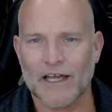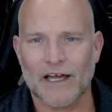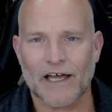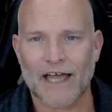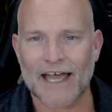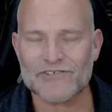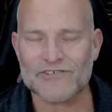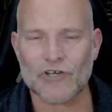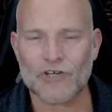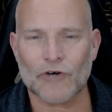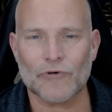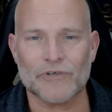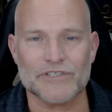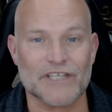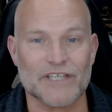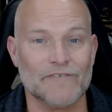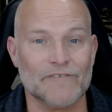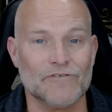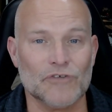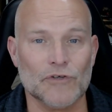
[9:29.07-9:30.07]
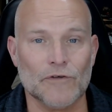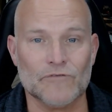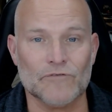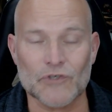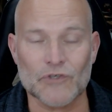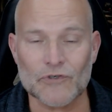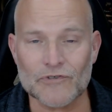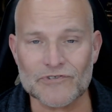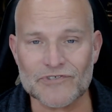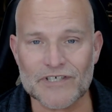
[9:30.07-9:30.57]
As always, if you've
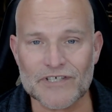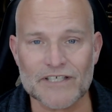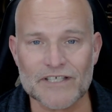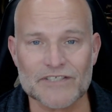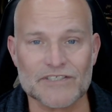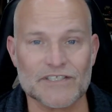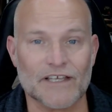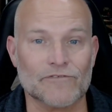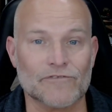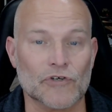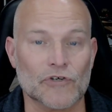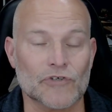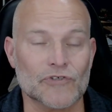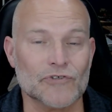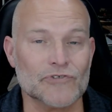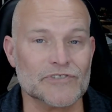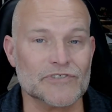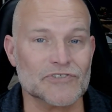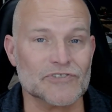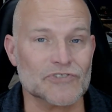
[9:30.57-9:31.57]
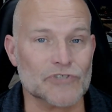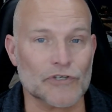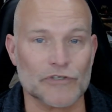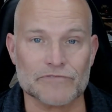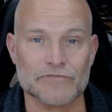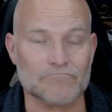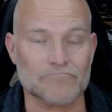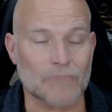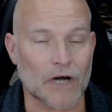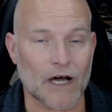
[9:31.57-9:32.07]
used this, if you're using
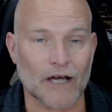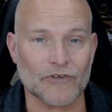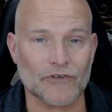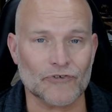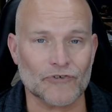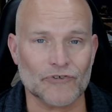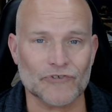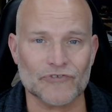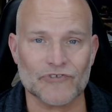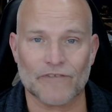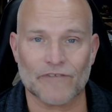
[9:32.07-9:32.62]
certain models,